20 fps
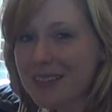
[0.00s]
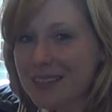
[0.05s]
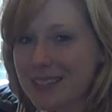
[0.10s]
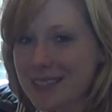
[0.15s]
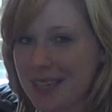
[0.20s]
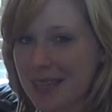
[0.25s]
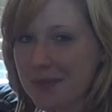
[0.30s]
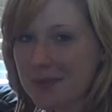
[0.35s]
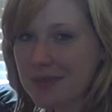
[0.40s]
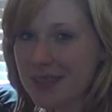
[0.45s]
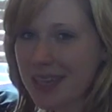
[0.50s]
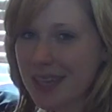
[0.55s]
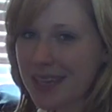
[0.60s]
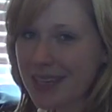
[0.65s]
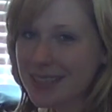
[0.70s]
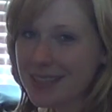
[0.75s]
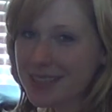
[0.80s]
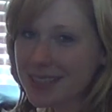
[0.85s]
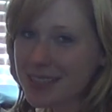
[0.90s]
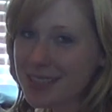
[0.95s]
the same
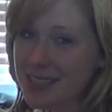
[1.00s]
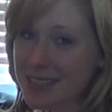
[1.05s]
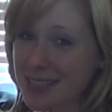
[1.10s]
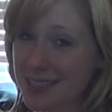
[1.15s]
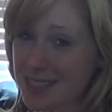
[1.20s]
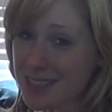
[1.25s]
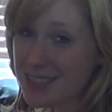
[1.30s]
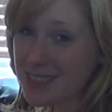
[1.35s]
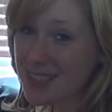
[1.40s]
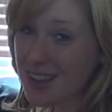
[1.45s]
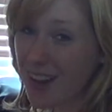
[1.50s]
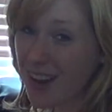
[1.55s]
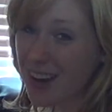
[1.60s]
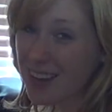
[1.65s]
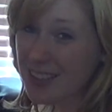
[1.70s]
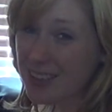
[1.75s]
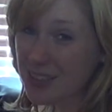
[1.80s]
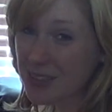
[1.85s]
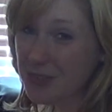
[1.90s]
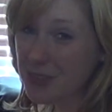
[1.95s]
things. This is just
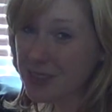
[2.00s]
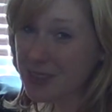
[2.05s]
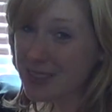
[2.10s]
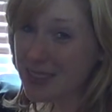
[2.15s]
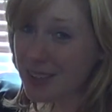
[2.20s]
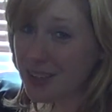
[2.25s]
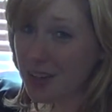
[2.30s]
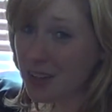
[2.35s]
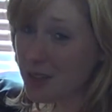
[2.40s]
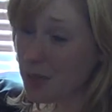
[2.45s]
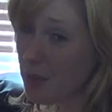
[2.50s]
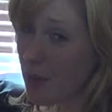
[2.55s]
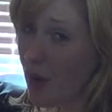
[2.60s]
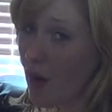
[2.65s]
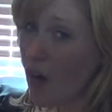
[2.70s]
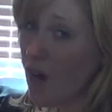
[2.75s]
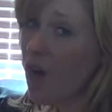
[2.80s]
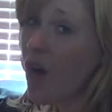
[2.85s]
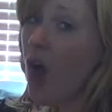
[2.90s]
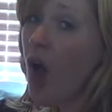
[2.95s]
our little routine on the
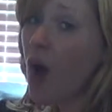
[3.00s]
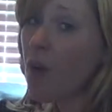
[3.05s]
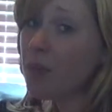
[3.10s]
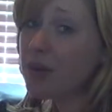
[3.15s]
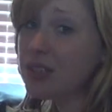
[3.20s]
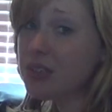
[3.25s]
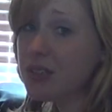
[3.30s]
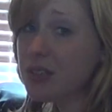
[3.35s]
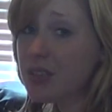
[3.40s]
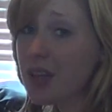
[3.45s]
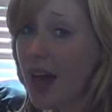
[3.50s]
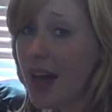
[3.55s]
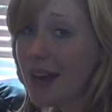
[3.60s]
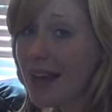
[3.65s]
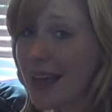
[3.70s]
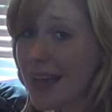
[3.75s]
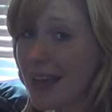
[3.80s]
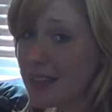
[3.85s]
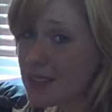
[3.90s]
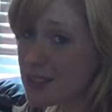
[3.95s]
ball. We do a lot
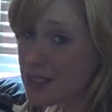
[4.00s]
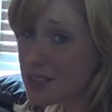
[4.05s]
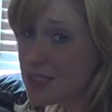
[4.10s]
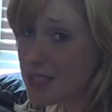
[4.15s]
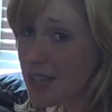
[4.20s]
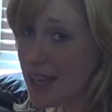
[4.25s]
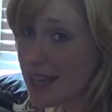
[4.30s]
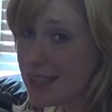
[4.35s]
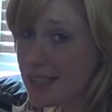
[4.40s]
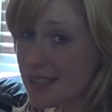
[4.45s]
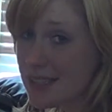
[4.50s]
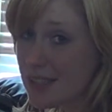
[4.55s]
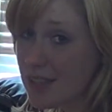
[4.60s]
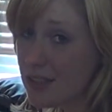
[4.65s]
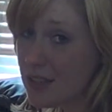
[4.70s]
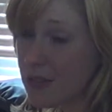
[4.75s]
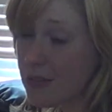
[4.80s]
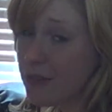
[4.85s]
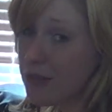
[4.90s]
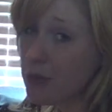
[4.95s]
of exercises
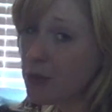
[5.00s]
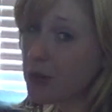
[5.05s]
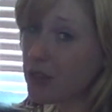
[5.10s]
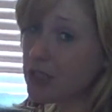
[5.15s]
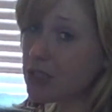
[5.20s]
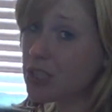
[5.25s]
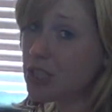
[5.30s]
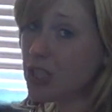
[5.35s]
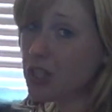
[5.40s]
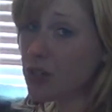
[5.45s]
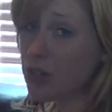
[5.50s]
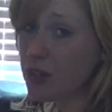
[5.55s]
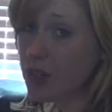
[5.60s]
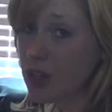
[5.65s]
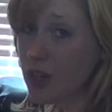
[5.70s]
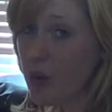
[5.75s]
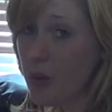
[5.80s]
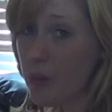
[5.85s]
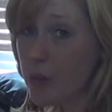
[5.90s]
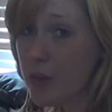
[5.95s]
on the floor too, you
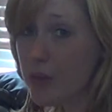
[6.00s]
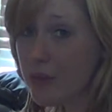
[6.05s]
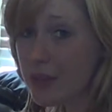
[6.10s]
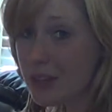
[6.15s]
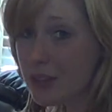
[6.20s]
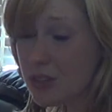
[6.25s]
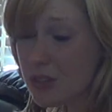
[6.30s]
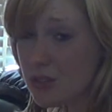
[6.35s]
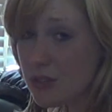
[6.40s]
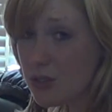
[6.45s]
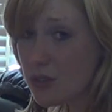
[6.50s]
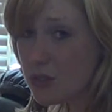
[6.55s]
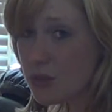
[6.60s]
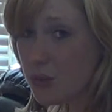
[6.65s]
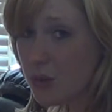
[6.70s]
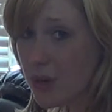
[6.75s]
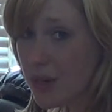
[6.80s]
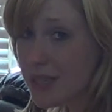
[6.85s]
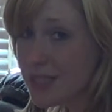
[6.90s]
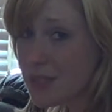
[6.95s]
know, moving
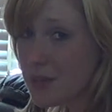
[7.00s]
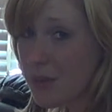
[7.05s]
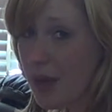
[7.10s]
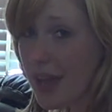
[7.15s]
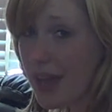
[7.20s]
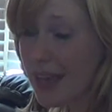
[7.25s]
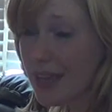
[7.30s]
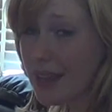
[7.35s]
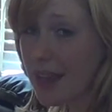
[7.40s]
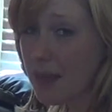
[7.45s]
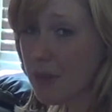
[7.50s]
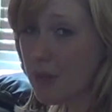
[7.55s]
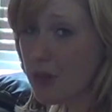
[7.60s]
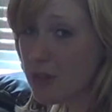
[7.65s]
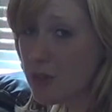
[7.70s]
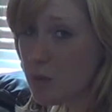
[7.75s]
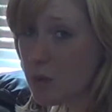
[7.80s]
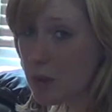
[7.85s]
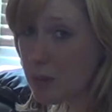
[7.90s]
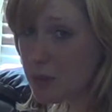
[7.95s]
toys away like
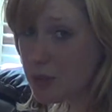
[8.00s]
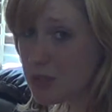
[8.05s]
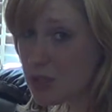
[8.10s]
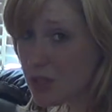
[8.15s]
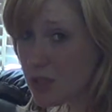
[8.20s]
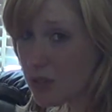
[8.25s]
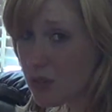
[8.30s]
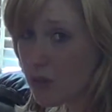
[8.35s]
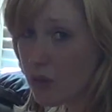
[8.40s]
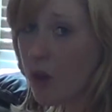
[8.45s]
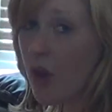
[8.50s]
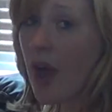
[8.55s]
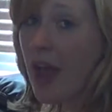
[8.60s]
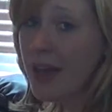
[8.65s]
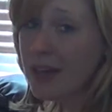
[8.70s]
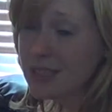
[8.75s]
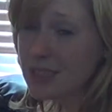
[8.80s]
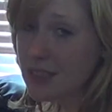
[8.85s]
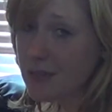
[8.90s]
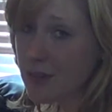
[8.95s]
most people do,
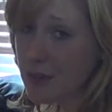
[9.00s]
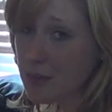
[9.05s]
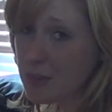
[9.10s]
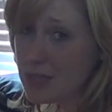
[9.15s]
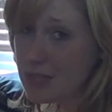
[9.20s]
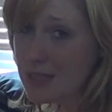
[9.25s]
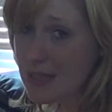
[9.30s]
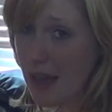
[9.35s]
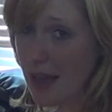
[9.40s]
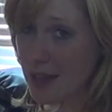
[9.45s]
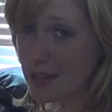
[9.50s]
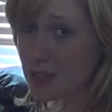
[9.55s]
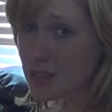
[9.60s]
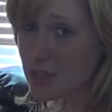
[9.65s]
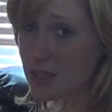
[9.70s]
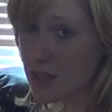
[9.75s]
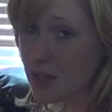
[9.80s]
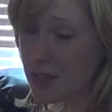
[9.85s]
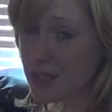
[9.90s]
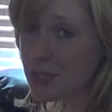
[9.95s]
different
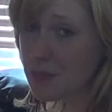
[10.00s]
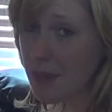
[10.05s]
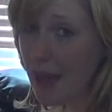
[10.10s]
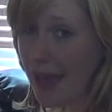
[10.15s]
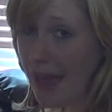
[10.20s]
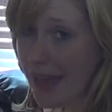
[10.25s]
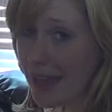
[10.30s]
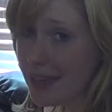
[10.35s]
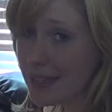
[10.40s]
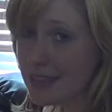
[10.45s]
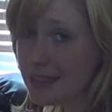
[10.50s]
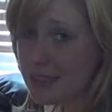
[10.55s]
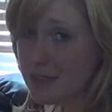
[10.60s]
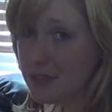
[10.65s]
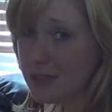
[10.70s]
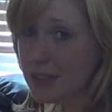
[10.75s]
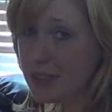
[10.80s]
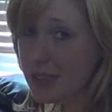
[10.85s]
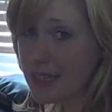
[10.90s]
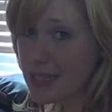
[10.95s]
massages on his back and
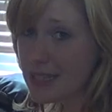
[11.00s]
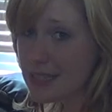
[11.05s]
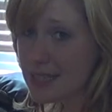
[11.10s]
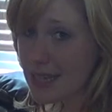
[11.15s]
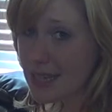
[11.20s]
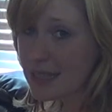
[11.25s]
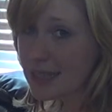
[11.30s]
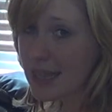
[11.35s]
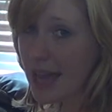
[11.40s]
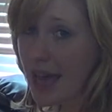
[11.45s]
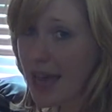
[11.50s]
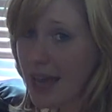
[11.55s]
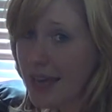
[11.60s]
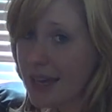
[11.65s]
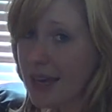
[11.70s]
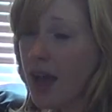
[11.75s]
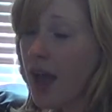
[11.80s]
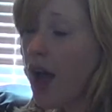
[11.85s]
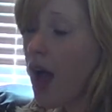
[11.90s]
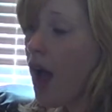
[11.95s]
different things like
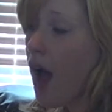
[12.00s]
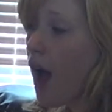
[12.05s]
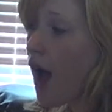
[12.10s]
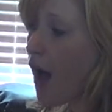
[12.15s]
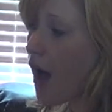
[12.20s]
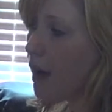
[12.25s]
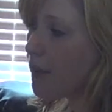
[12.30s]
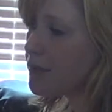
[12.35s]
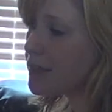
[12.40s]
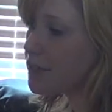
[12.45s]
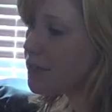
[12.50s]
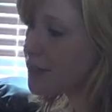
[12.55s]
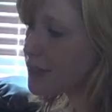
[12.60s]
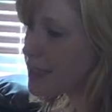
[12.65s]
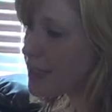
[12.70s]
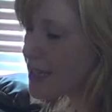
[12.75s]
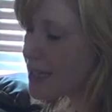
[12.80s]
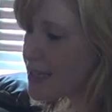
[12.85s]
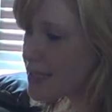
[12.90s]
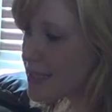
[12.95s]
that. Different
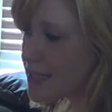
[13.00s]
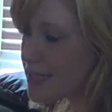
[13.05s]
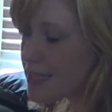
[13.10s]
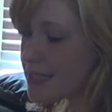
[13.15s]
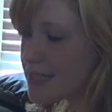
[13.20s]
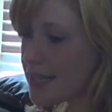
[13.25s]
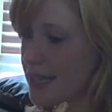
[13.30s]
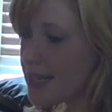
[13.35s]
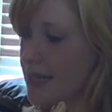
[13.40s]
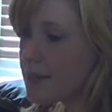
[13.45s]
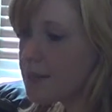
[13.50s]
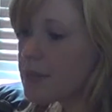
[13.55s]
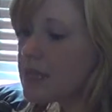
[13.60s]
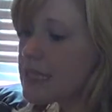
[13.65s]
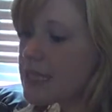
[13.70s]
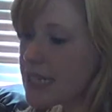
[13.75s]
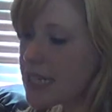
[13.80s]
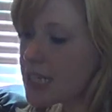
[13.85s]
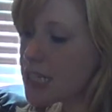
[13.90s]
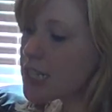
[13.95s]
things in the sitting
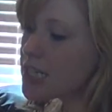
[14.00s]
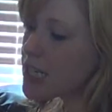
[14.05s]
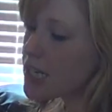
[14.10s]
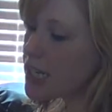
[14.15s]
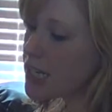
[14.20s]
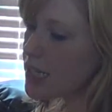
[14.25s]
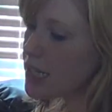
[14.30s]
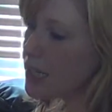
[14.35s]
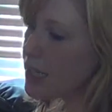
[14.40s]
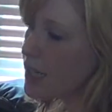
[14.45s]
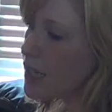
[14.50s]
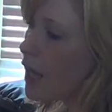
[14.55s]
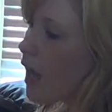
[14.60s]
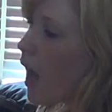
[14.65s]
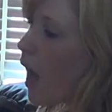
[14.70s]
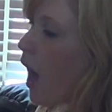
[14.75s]
position,